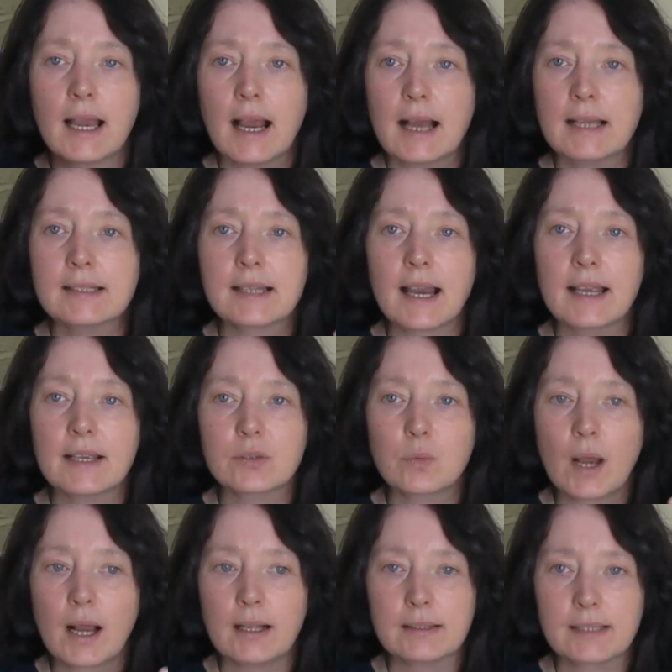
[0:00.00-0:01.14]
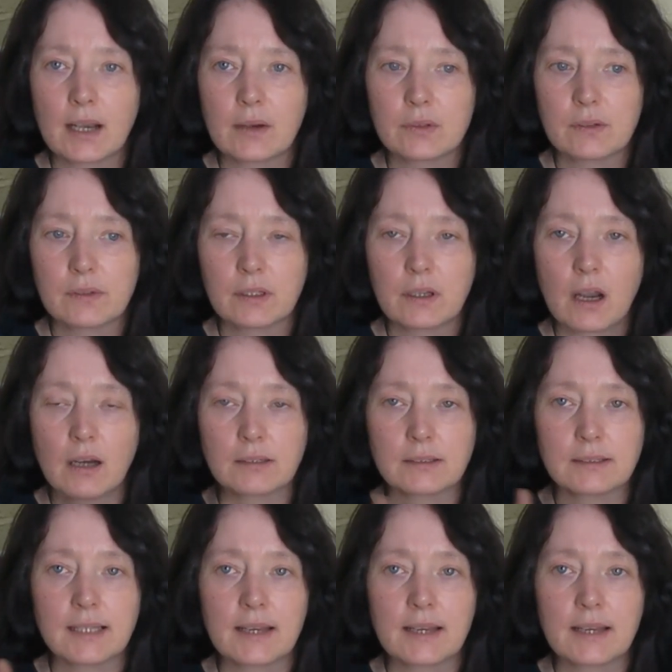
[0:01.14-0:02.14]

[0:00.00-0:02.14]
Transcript: and Dyer's Weld out of the garden.